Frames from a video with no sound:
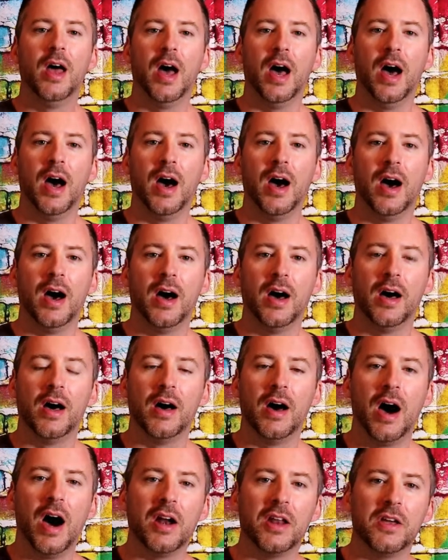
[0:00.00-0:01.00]

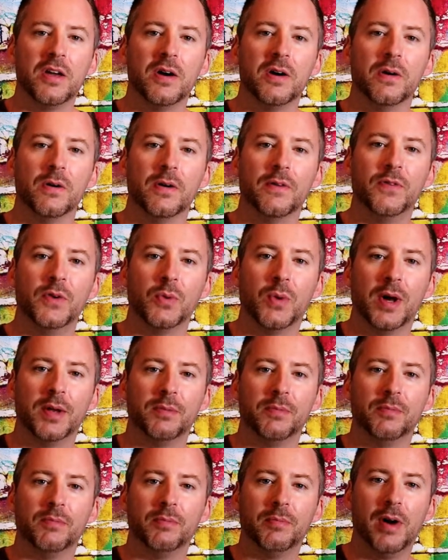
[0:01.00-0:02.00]
Audio, if you
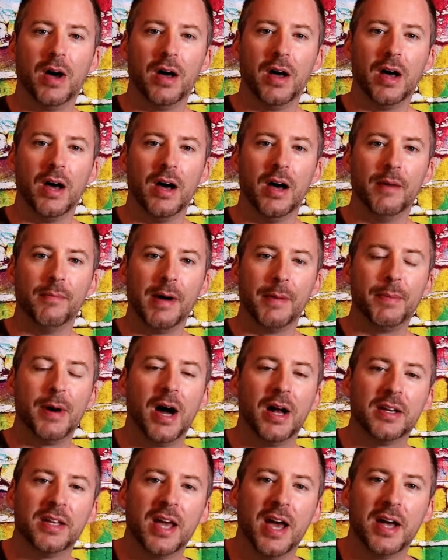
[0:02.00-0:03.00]
want my
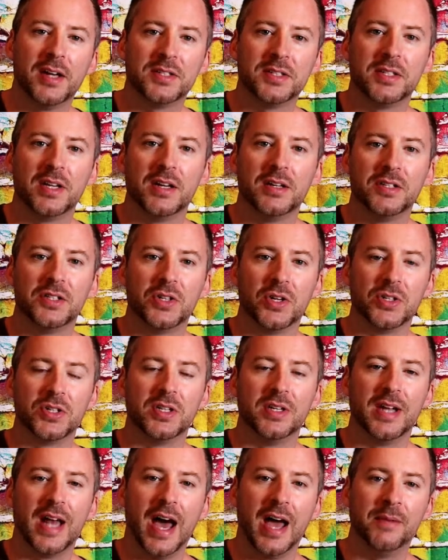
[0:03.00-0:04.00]
podcast,
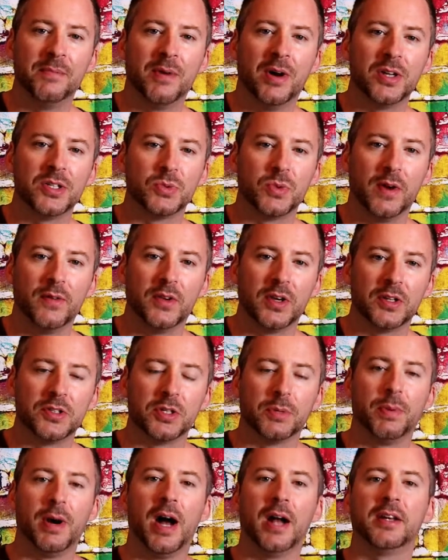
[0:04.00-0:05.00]
search 9malls wherever you get
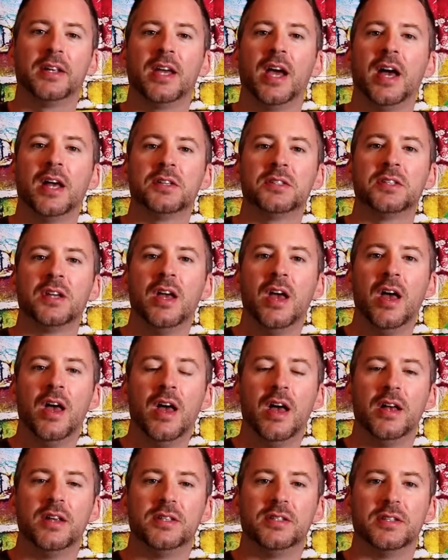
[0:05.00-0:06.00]
your podcasts.
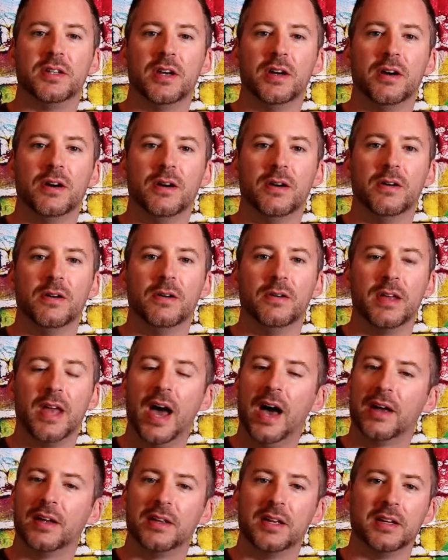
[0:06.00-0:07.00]
So
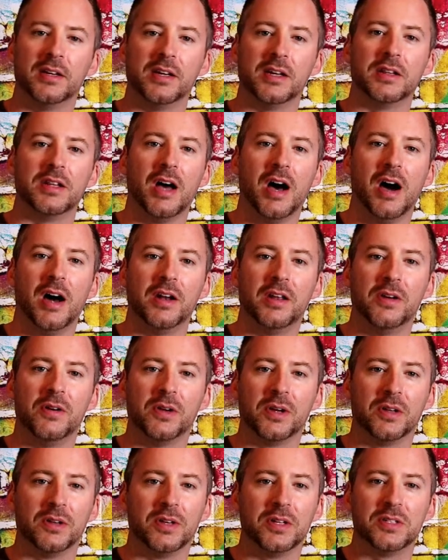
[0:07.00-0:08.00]
yeah, you can get the audio,
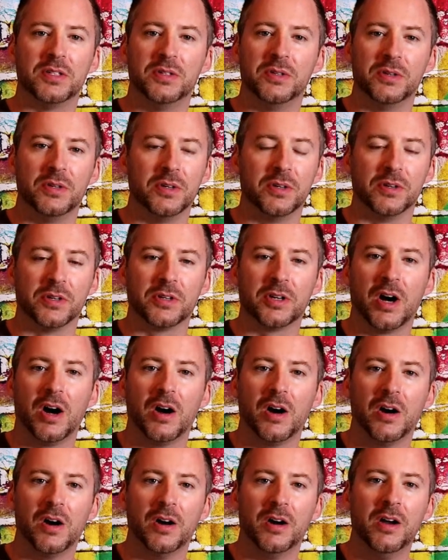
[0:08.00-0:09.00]
you can listen to it in your
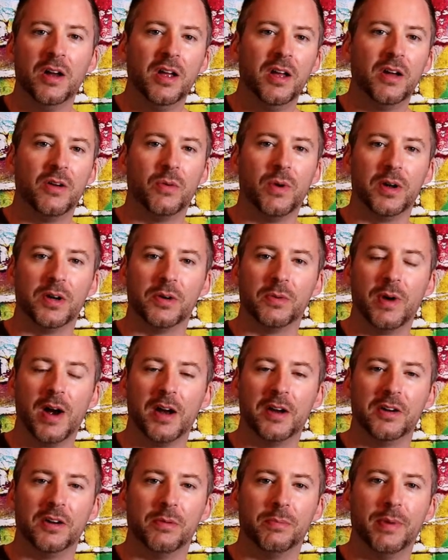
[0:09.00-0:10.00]
car, while you're
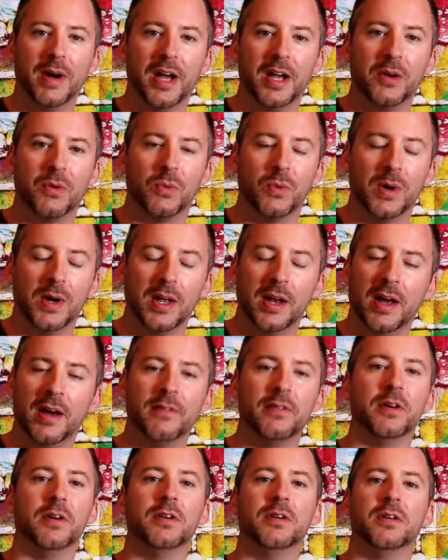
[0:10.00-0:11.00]
riding your bike,
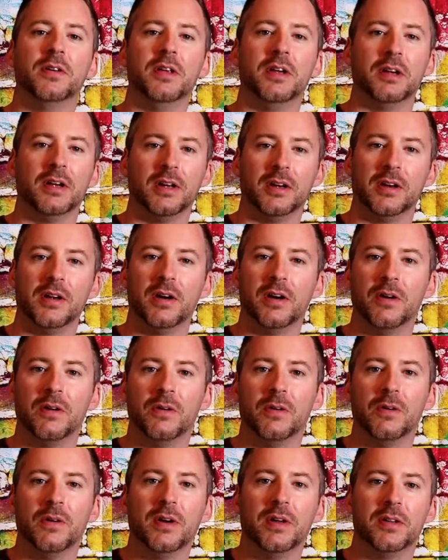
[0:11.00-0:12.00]
whatever. You can
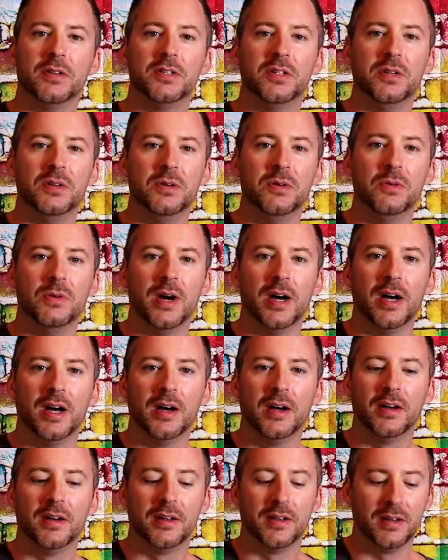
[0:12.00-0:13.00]
go
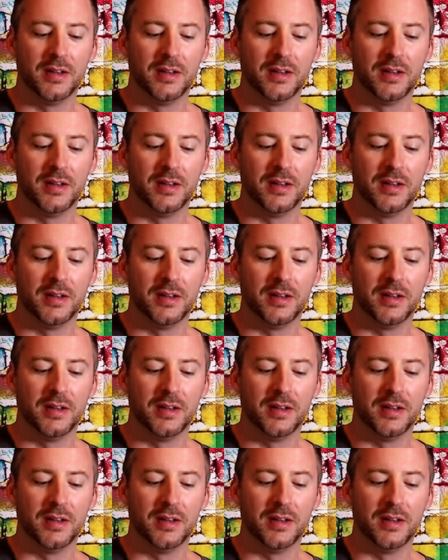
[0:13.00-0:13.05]
to